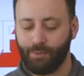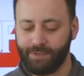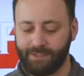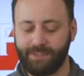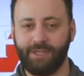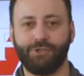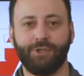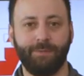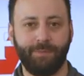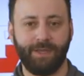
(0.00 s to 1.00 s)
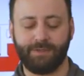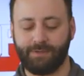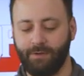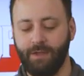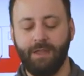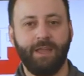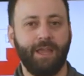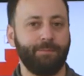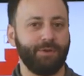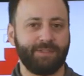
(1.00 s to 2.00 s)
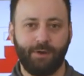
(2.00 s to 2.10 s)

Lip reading: precision pistol, and puts